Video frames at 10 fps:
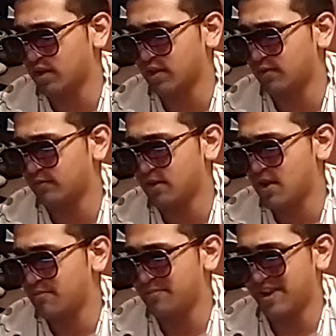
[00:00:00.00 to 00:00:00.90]
And then
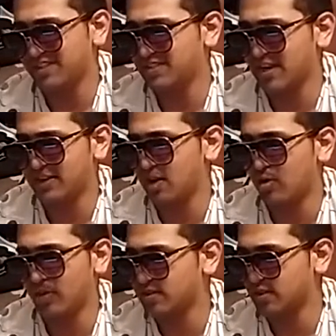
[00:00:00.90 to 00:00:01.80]
Matt
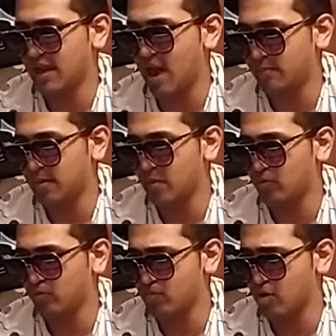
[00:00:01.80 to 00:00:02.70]
Sydal wasn't happy
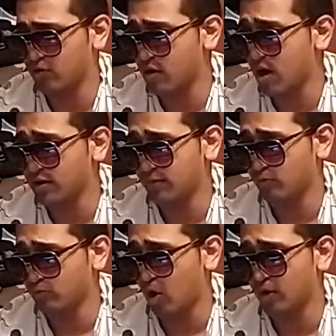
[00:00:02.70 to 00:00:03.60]
about where Morality
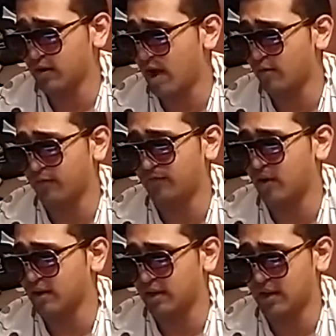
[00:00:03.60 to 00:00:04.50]
would hold it. I don't
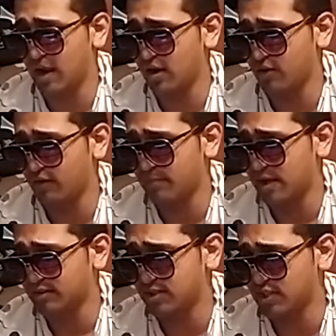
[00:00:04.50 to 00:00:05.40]
fucking care
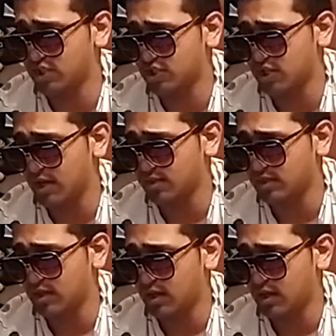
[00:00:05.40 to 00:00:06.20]
about this shit.